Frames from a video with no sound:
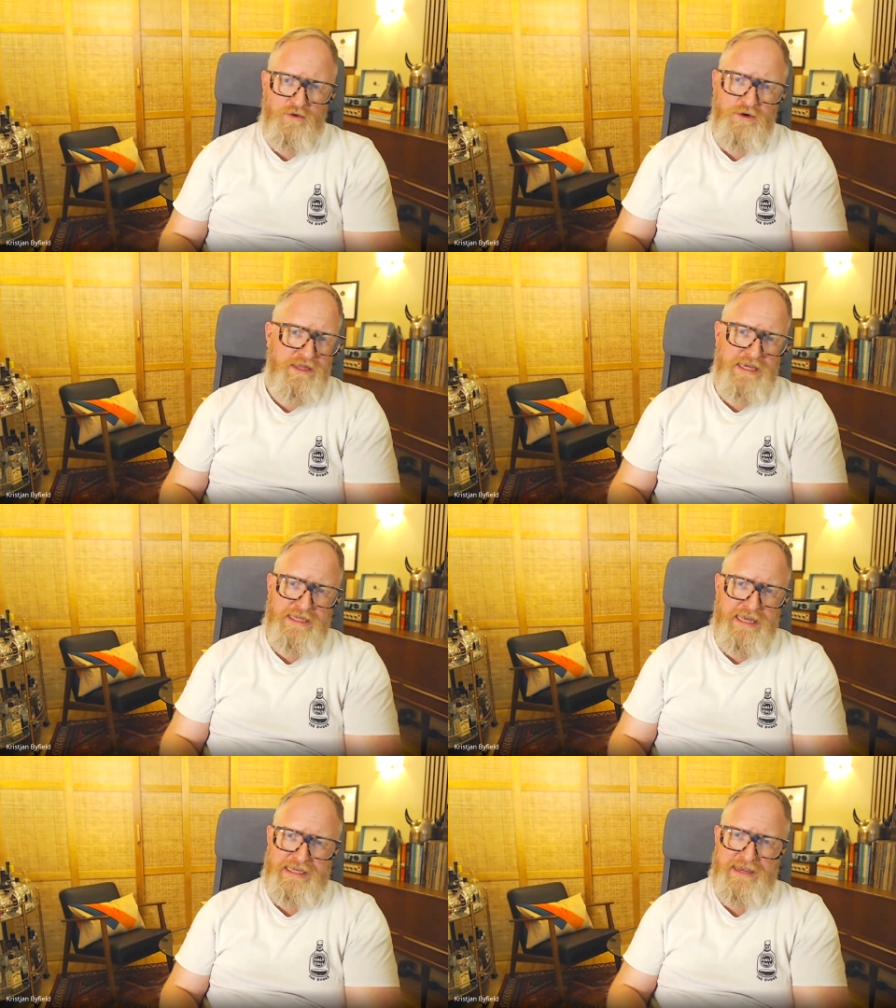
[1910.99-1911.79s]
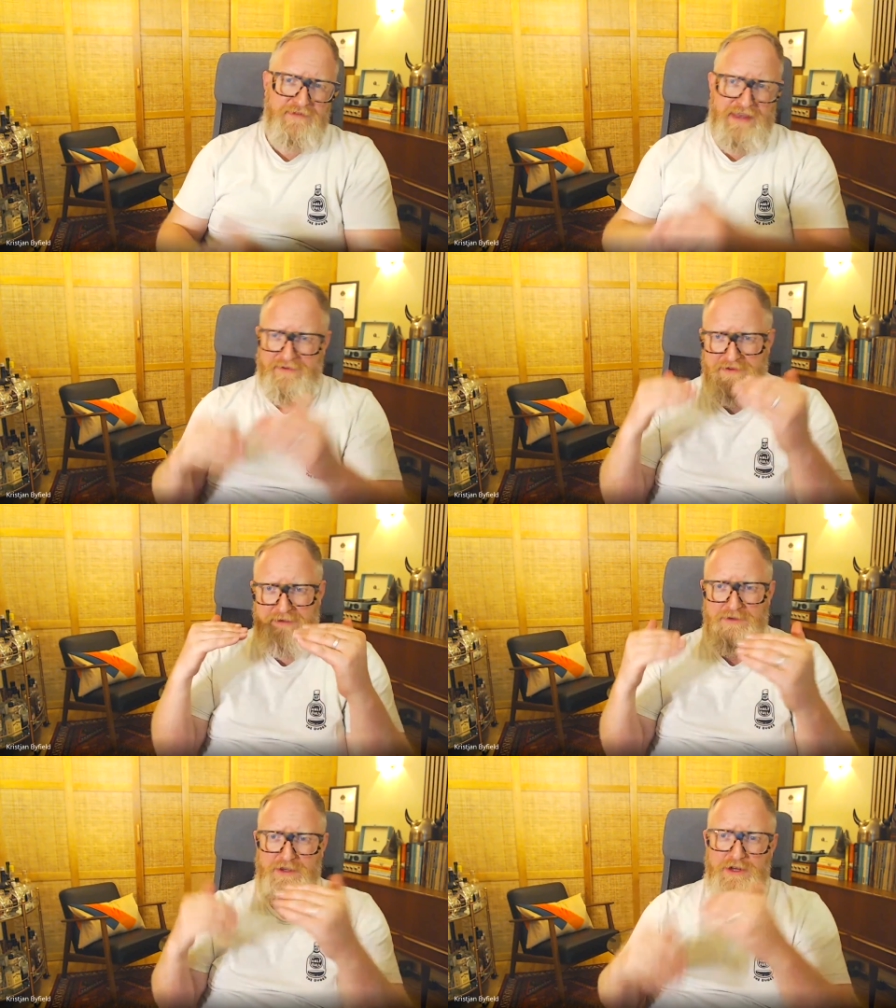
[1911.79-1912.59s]
all of these things have to have
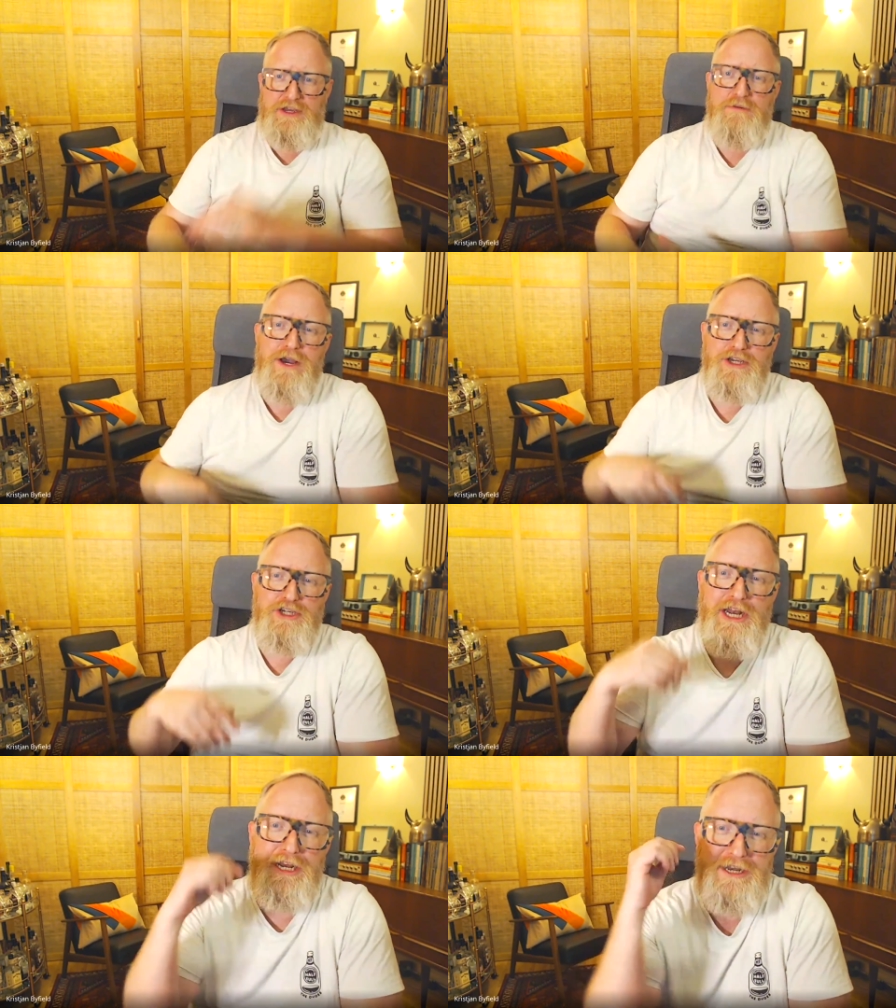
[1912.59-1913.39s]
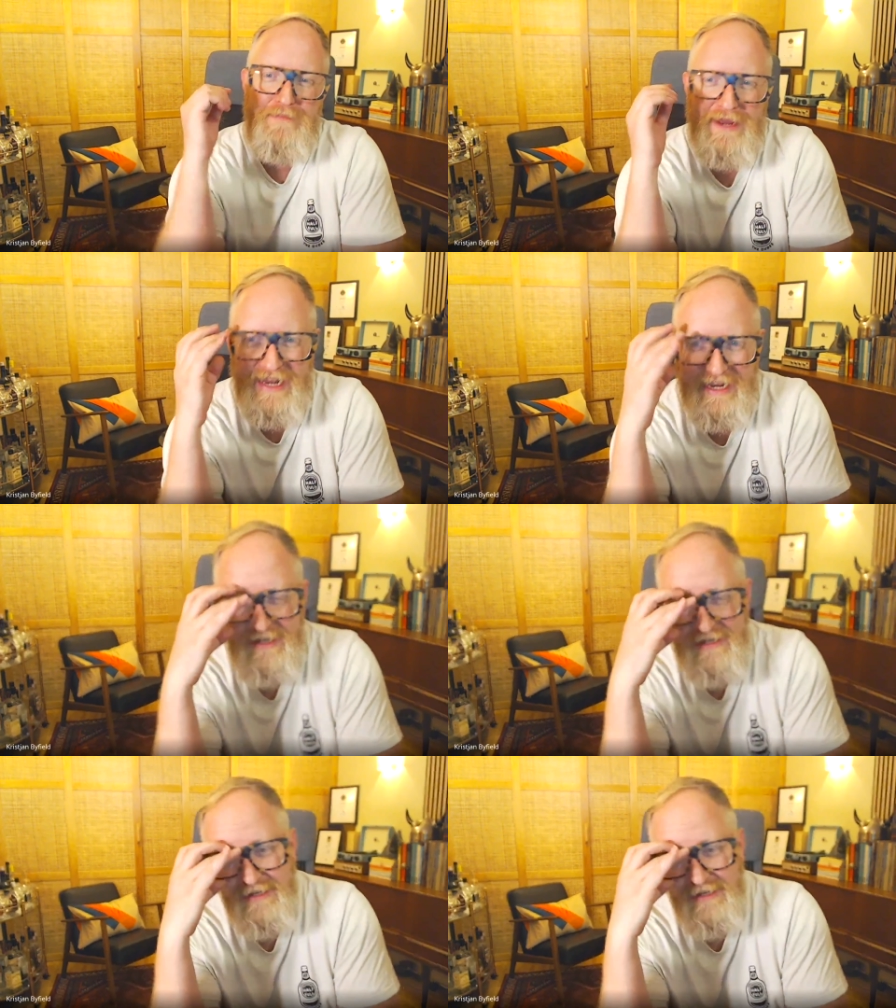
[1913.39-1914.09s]
some sort of commercial underpinning.